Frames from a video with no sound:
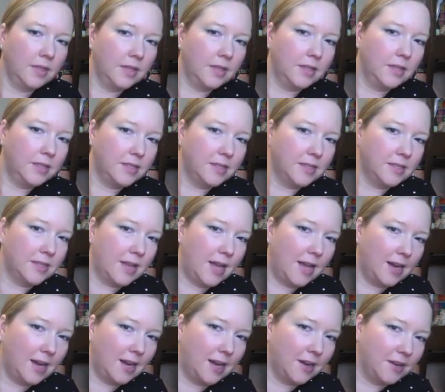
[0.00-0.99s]
This is
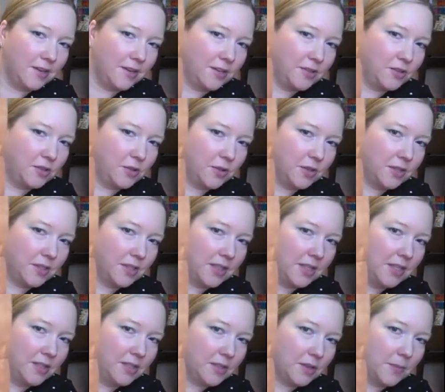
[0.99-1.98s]
not ironed, as you can
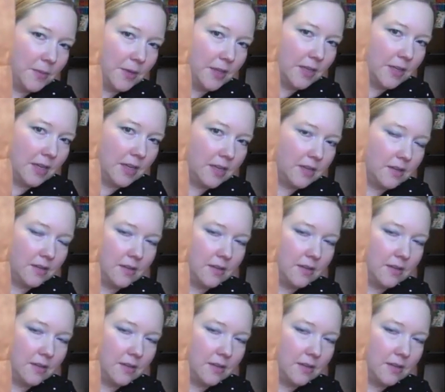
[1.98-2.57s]
see. Sorry about that.